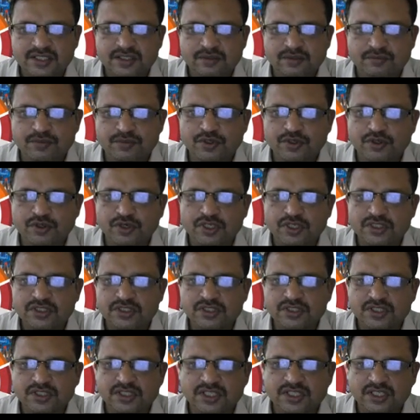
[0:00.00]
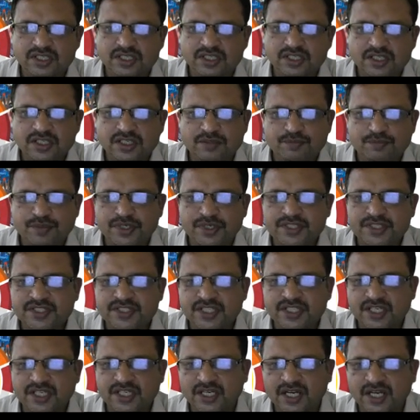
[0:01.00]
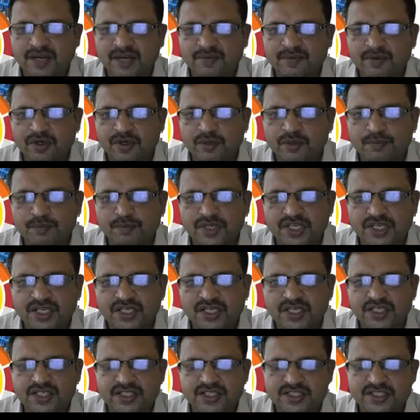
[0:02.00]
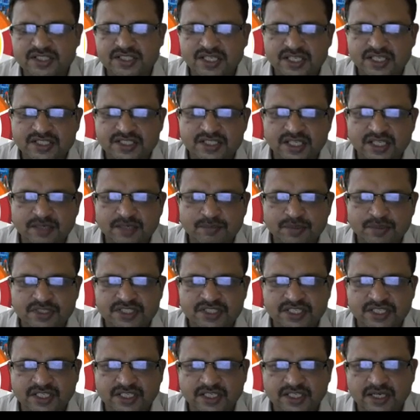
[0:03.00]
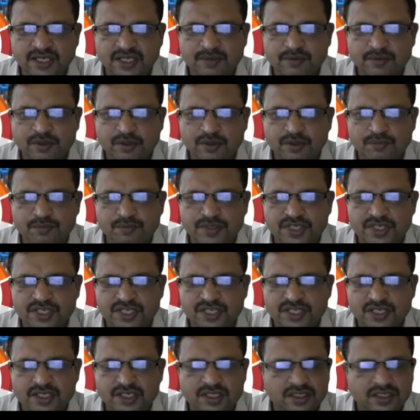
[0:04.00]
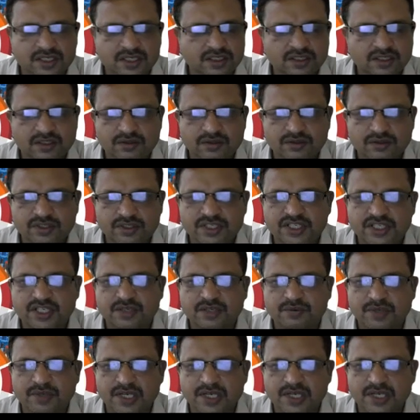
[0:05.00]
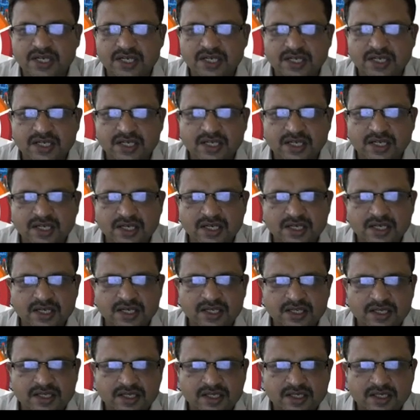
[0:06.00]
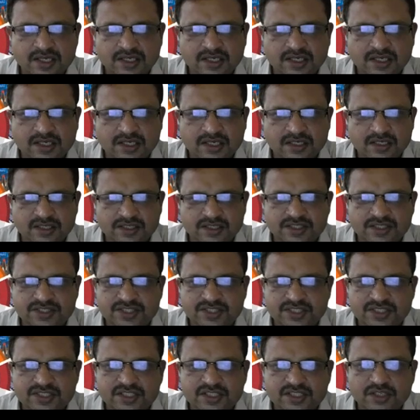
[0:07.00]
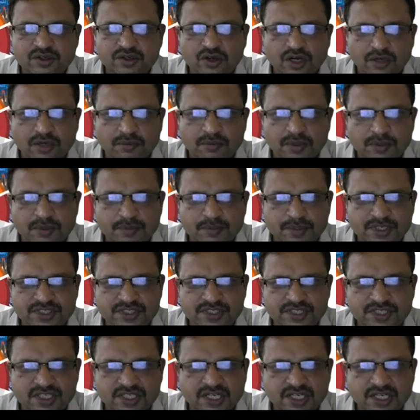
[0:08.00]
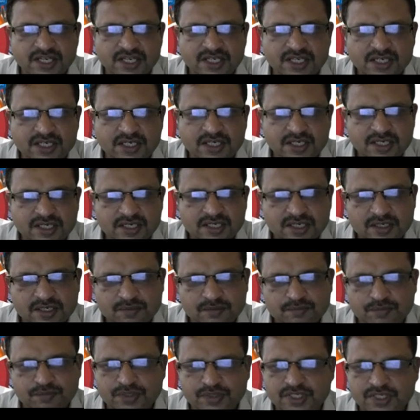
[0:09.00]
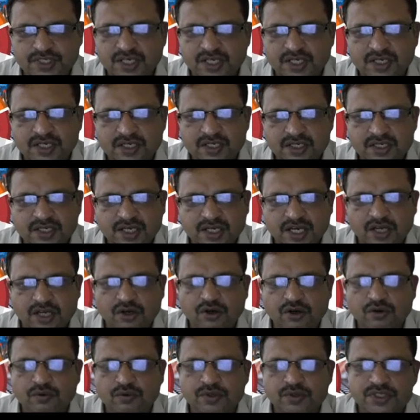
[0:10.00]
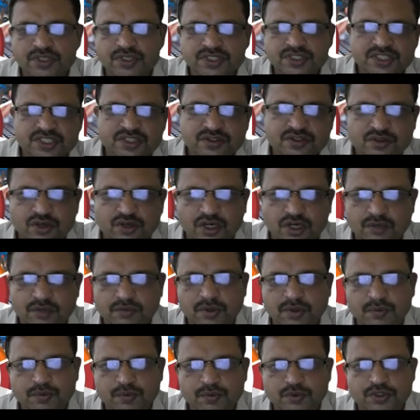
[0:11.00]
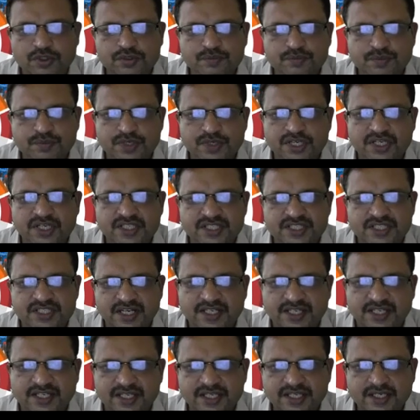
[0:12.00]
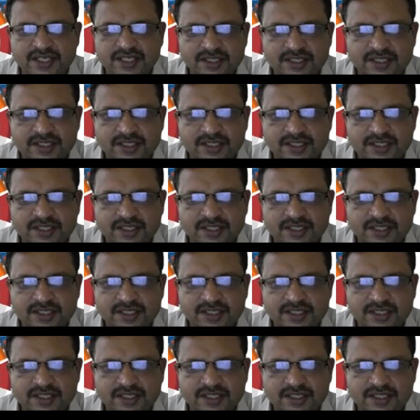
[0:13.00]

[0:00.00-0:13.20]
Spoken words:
because pitch circle diameter of pinion is less than pitch circle diameter of gear wheel. This is the normal pressure line, Pn, along which this normal force Pn is acting.